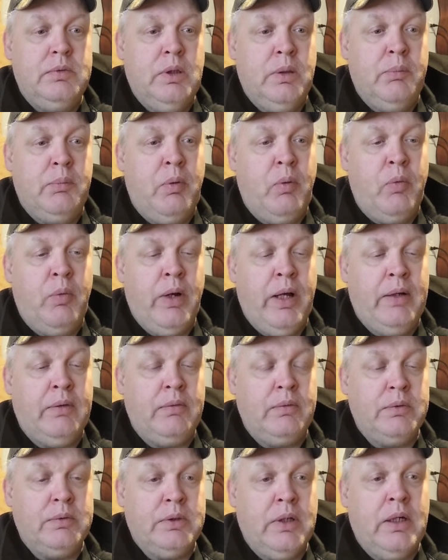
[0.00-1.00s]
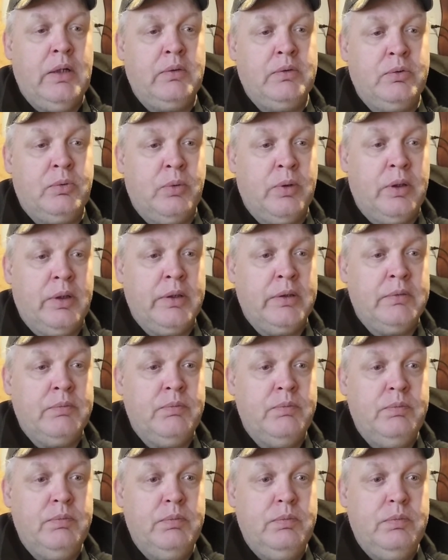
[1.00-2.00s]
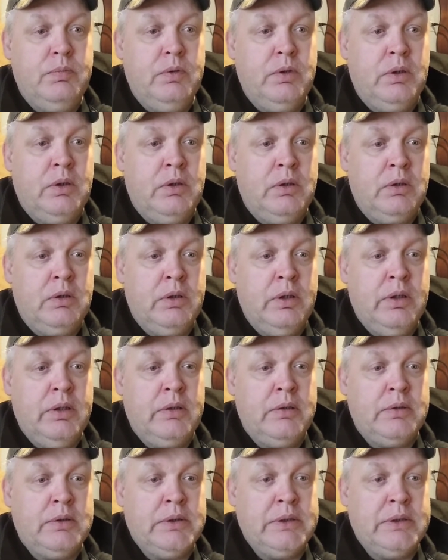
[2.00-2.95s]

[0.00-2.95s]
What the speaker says: the point I was really getting